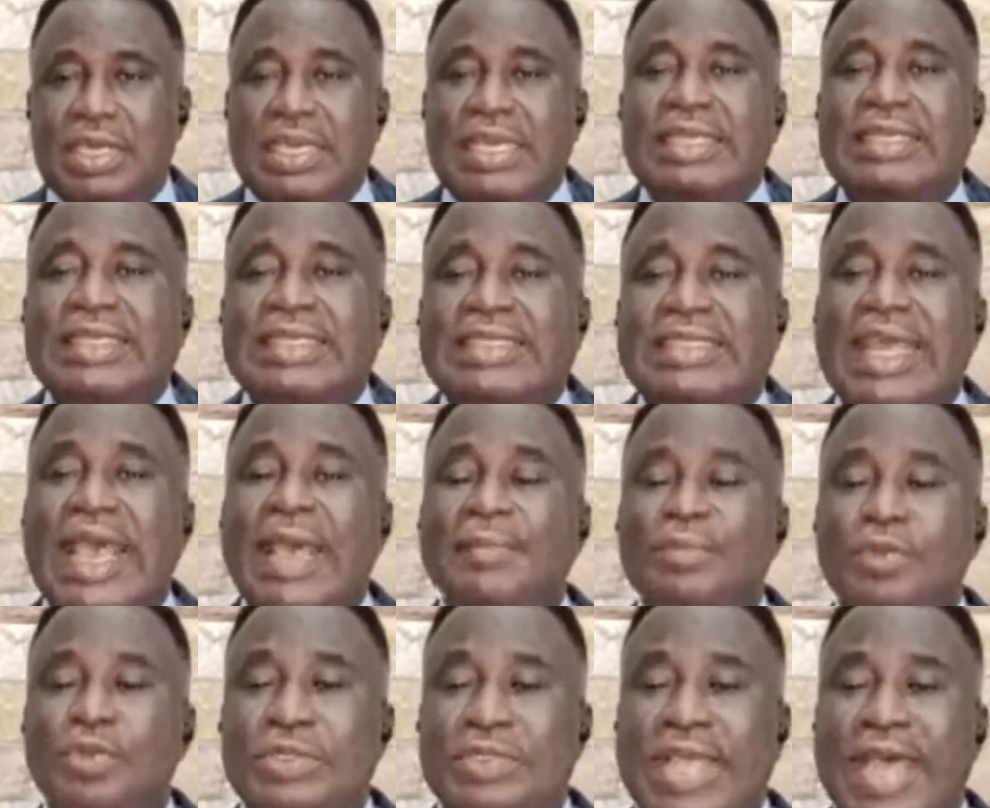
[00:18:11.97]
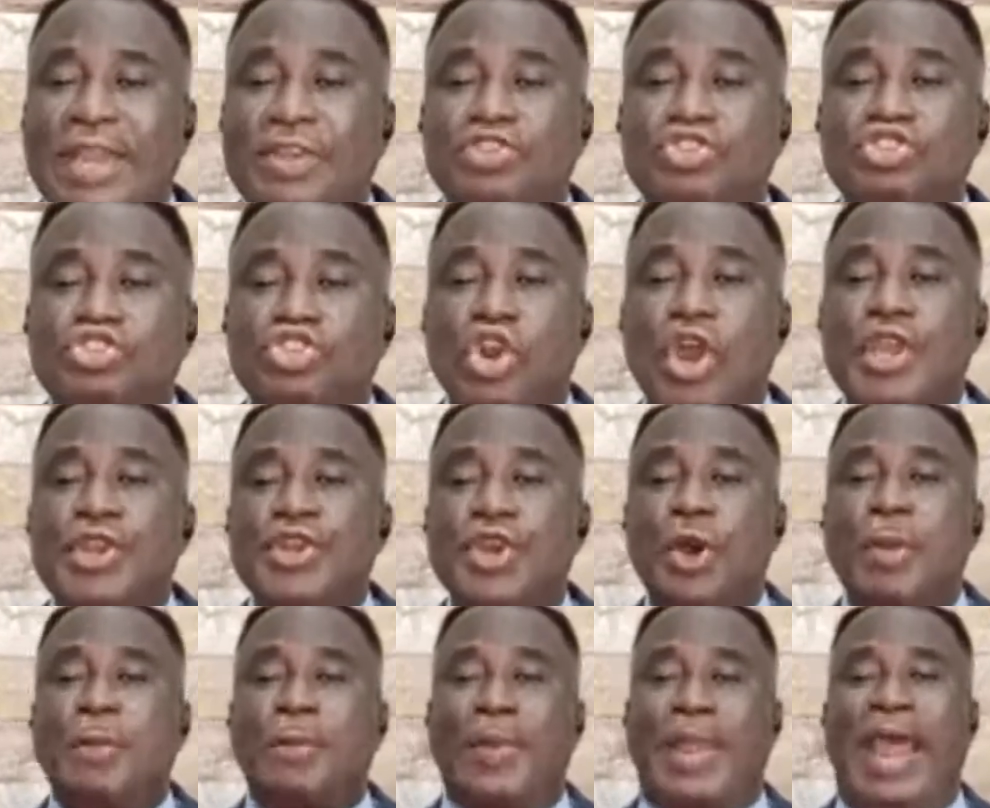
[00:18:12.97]
It is time to start drawing
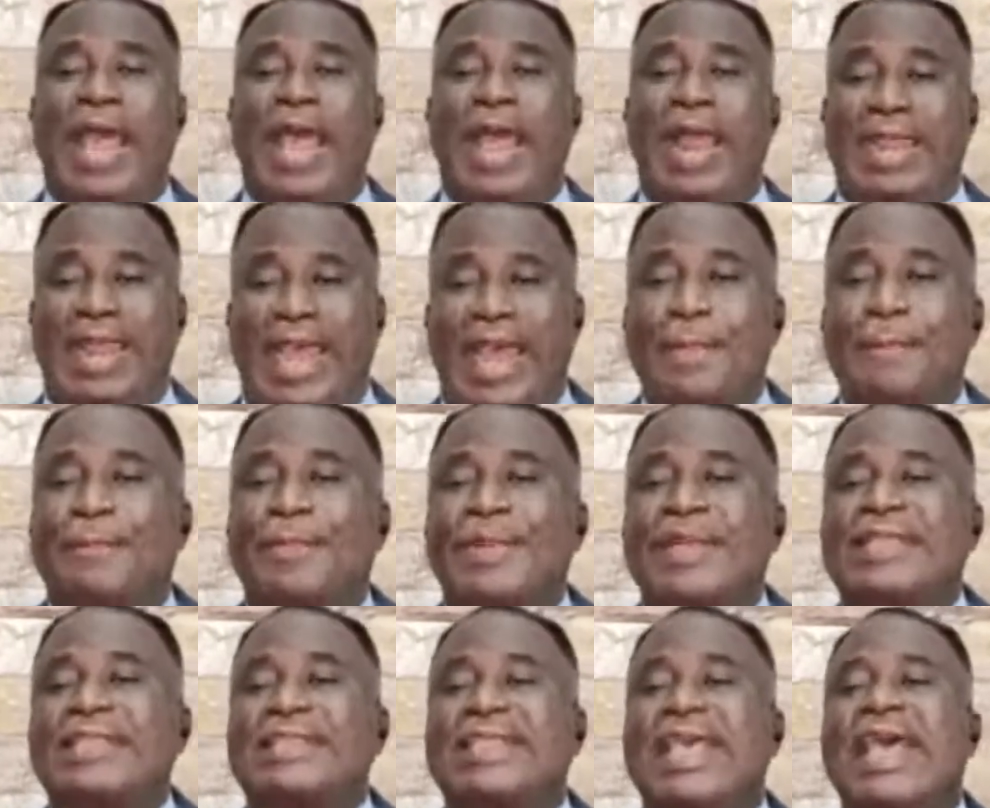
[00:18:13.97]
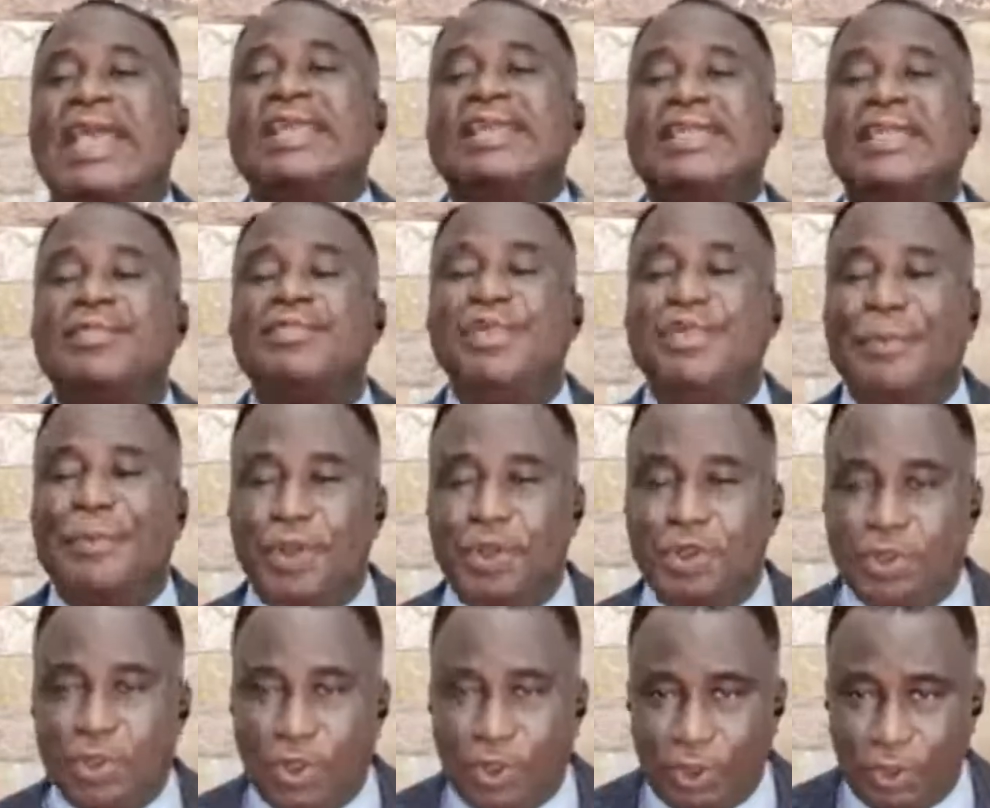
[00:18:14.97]
up plans and present it
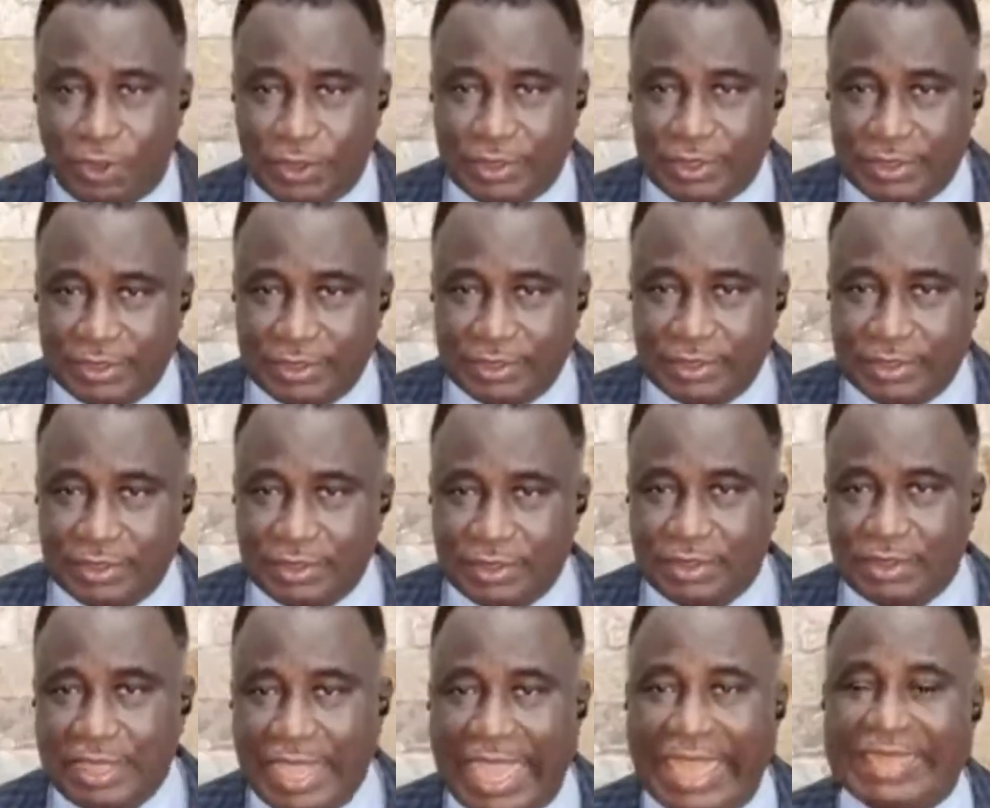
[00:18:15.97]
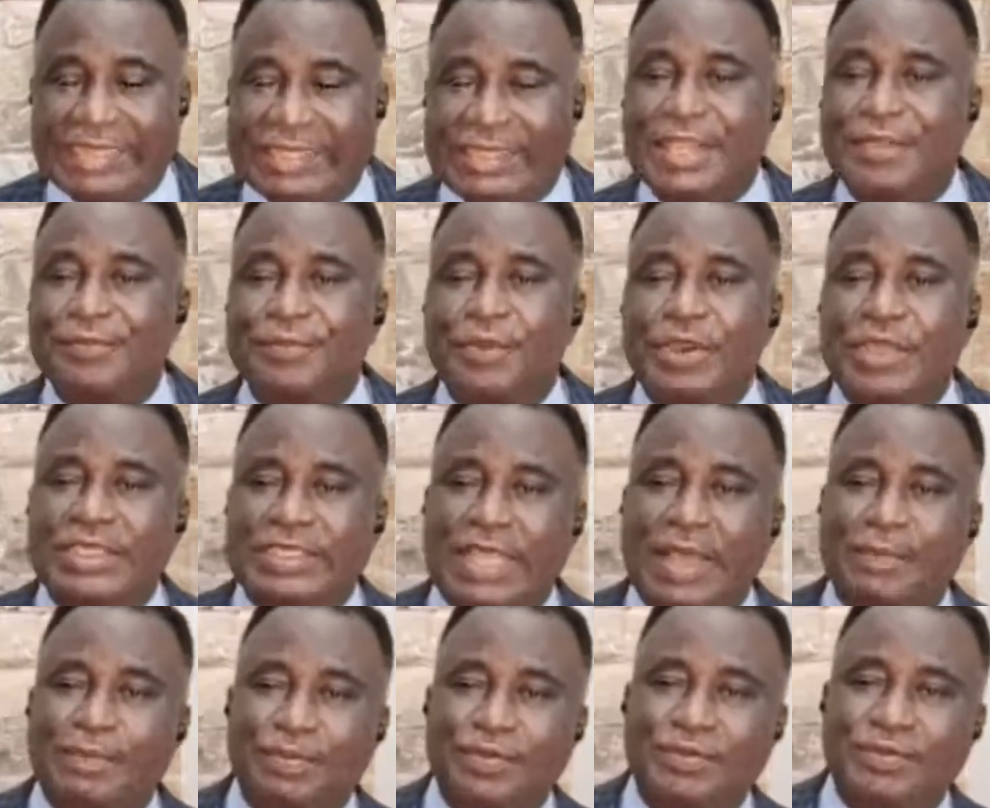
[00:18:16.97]
before God and seek for his
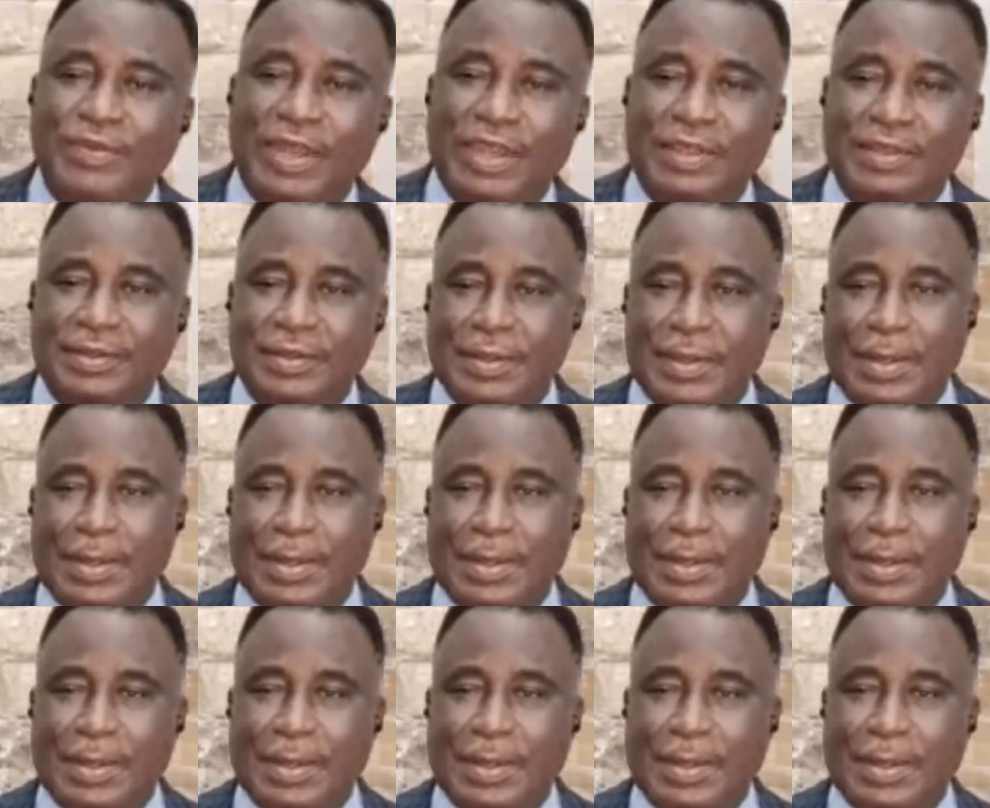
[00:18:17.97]
approval.